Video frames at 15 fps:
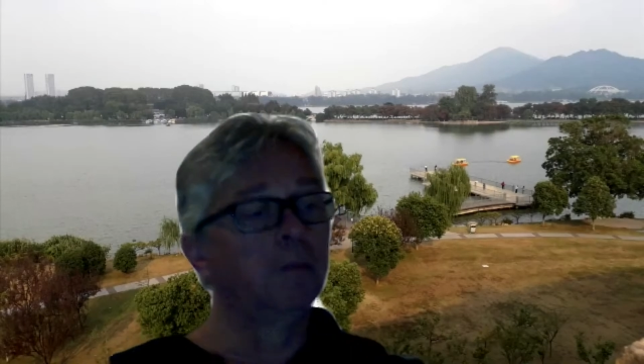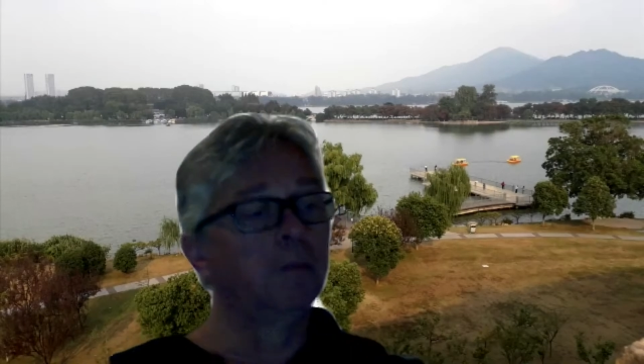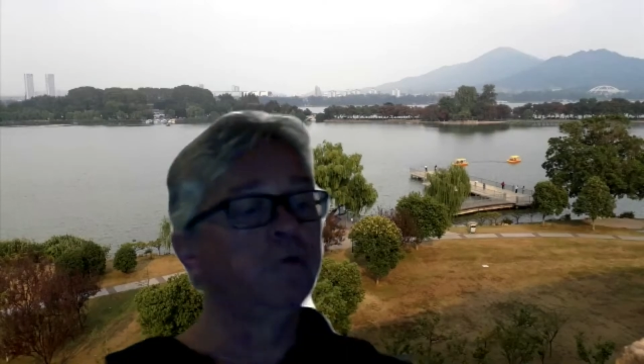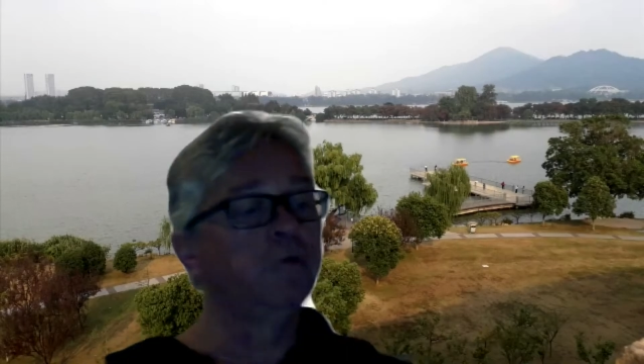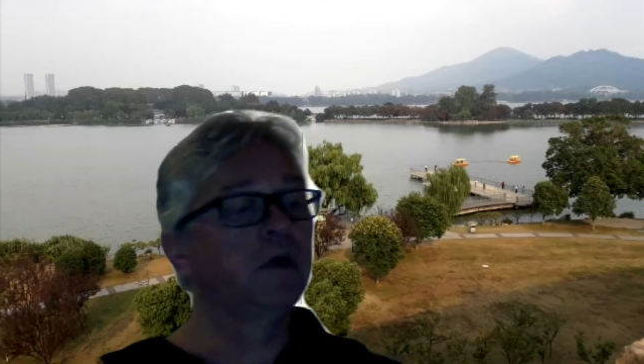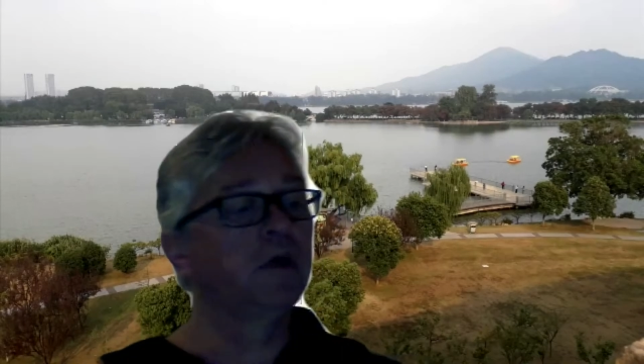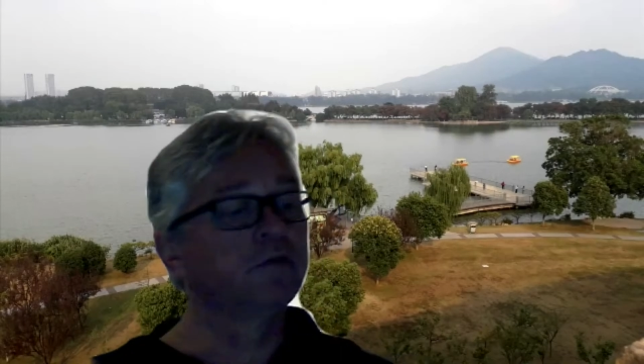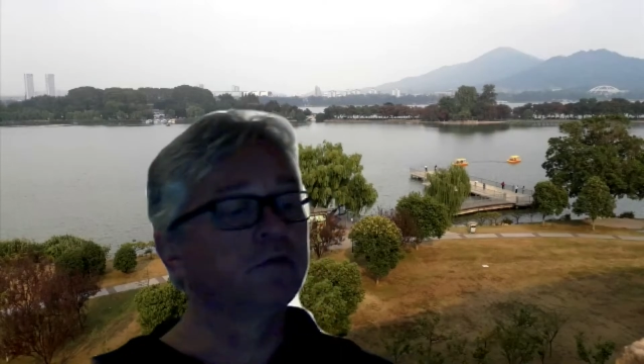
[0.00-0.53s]
If
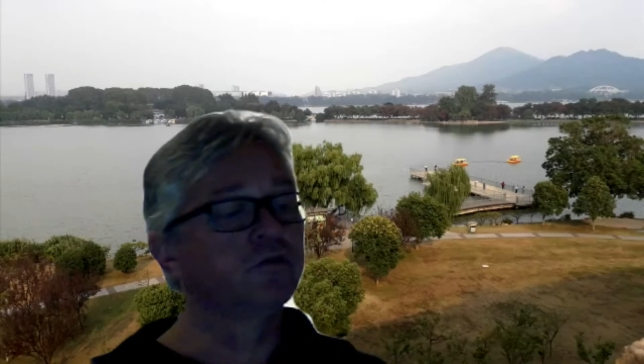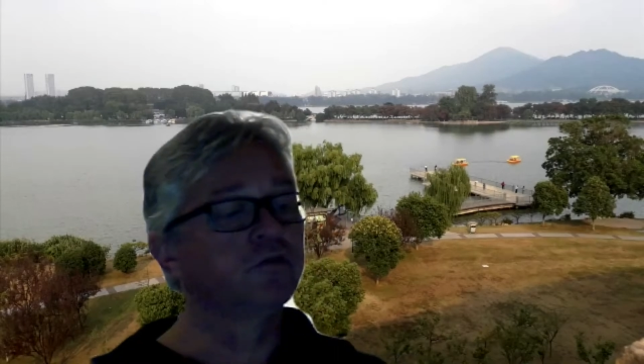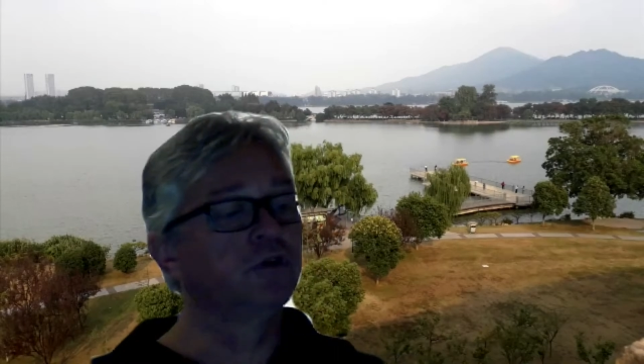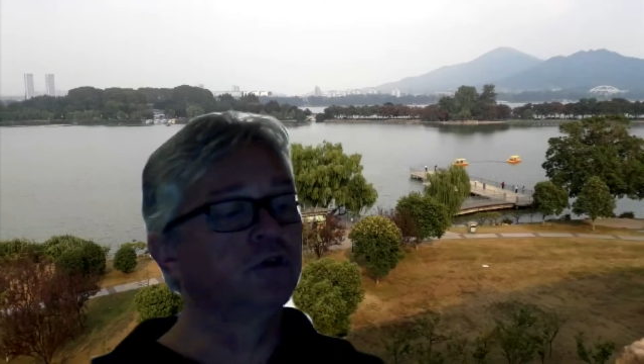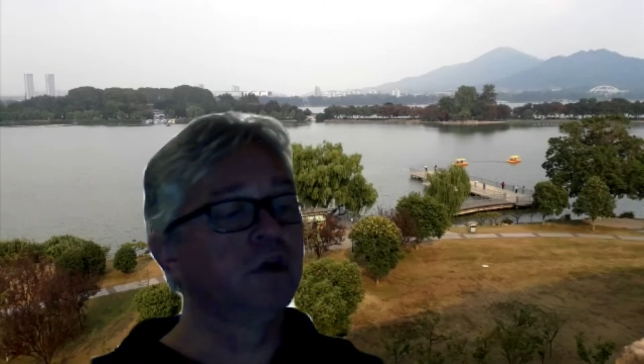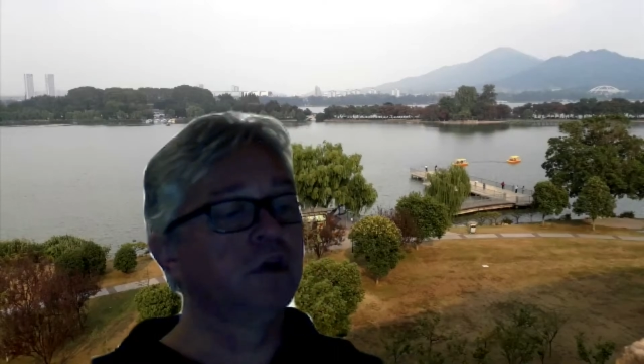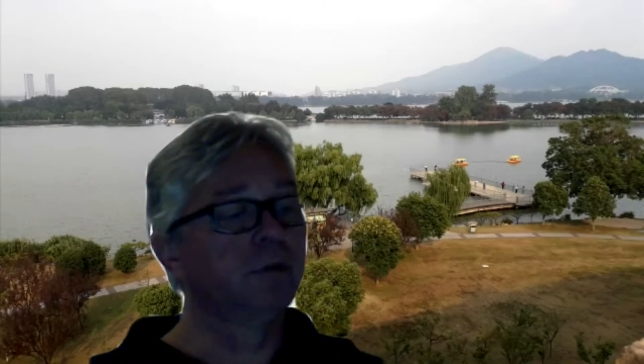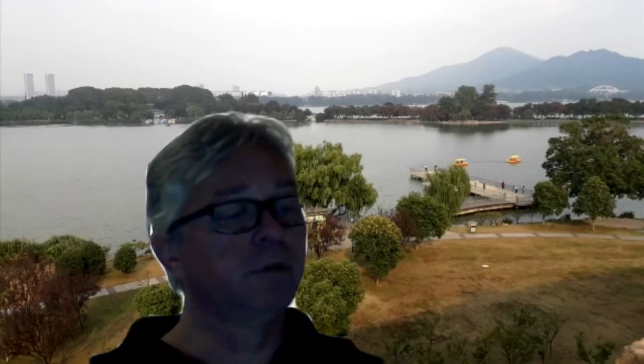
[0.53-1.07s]
you have a
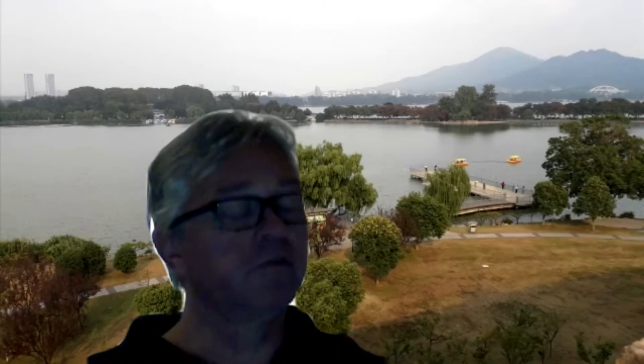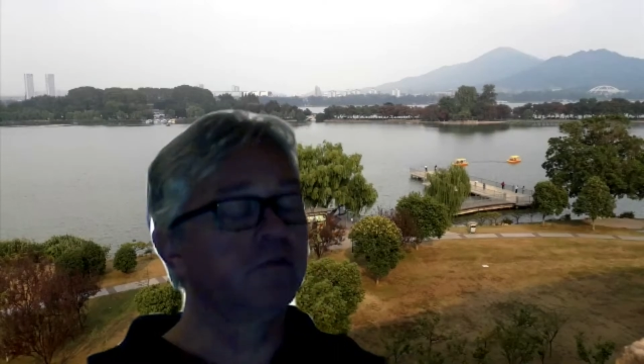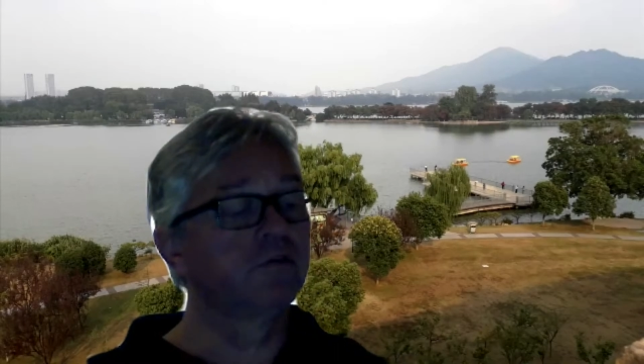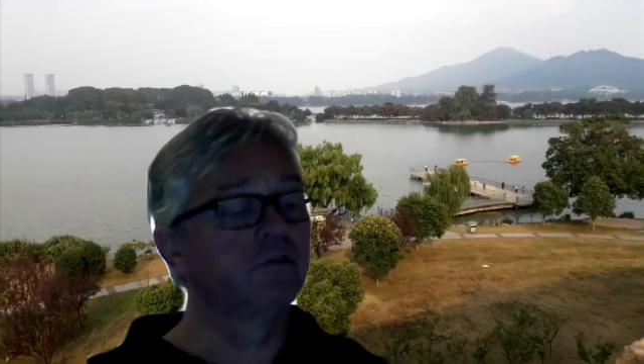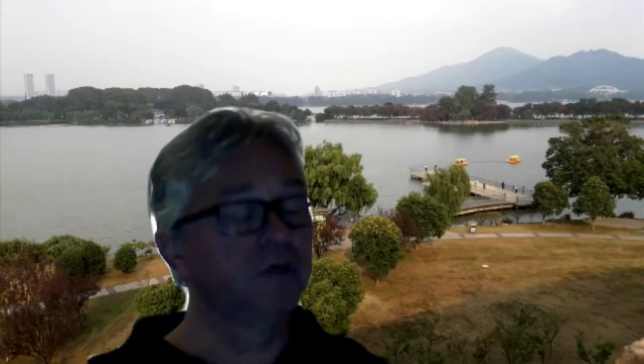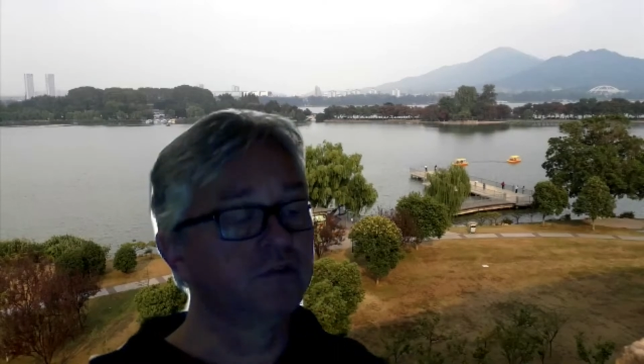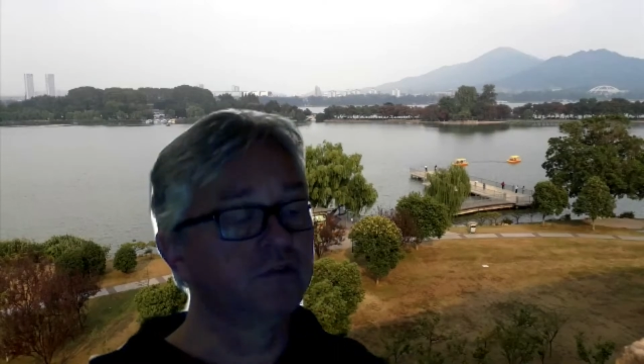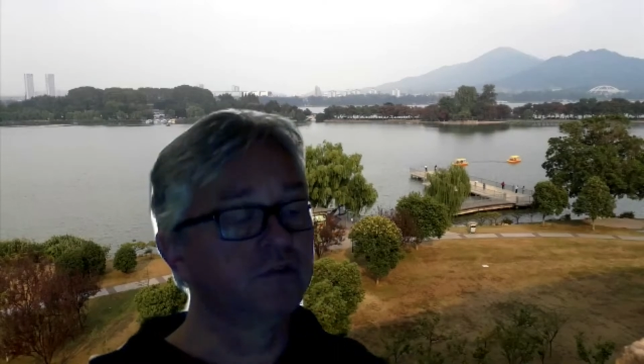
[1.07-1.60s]
circular buffer, for
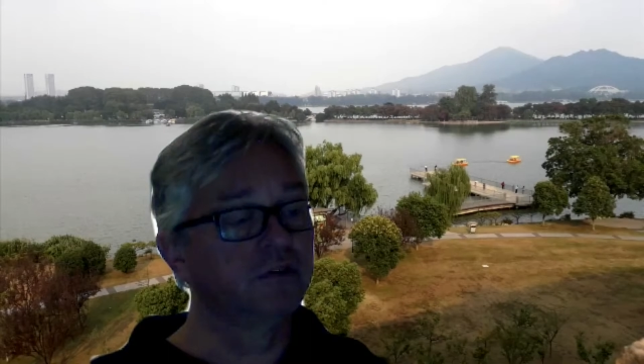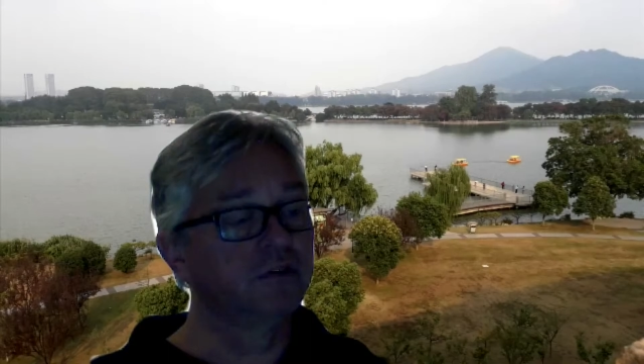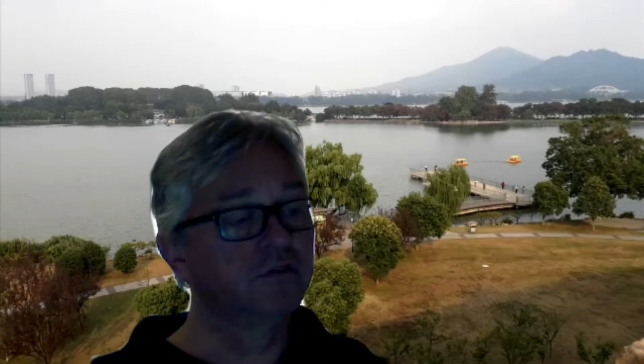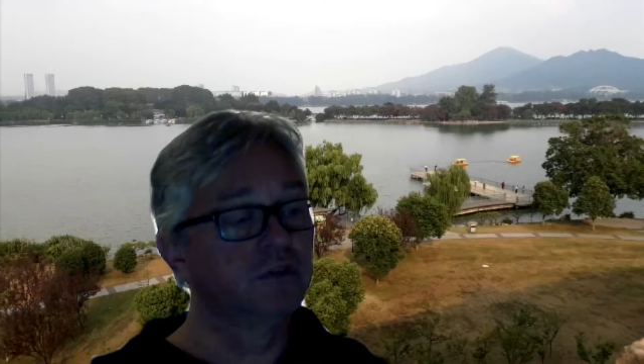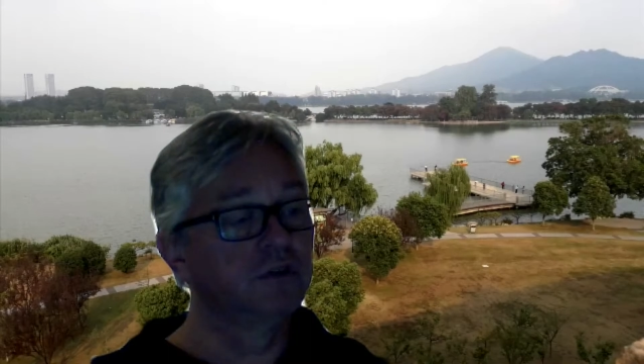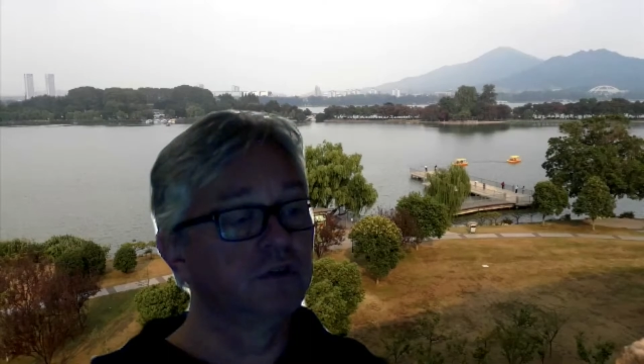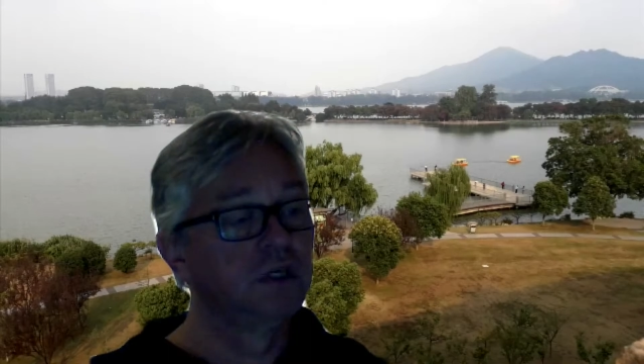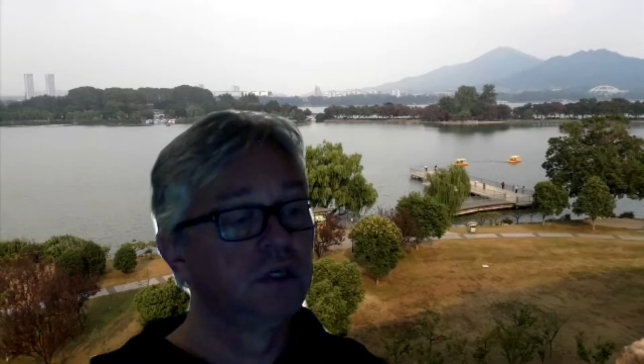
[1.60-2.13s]
instance,